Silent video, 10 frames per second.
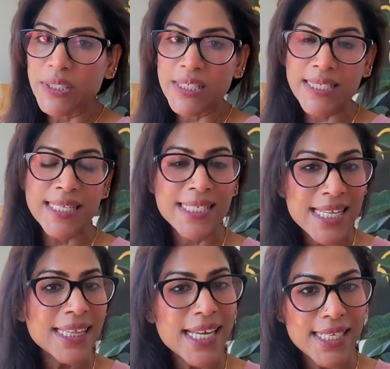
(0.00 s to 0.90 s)
which is a
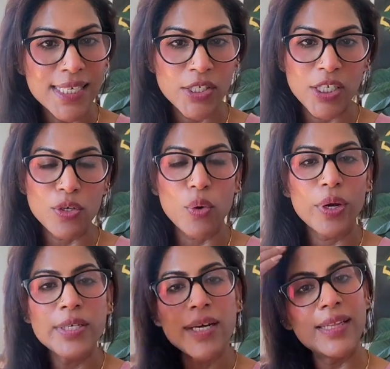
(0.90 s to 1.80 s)
synthetic
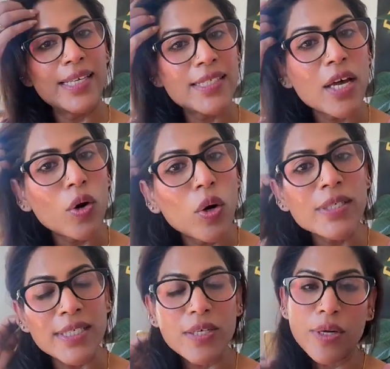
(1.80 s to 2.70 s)
steroid, and these are
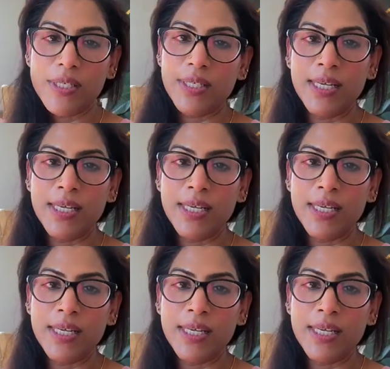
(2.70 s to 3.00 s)
all steroids.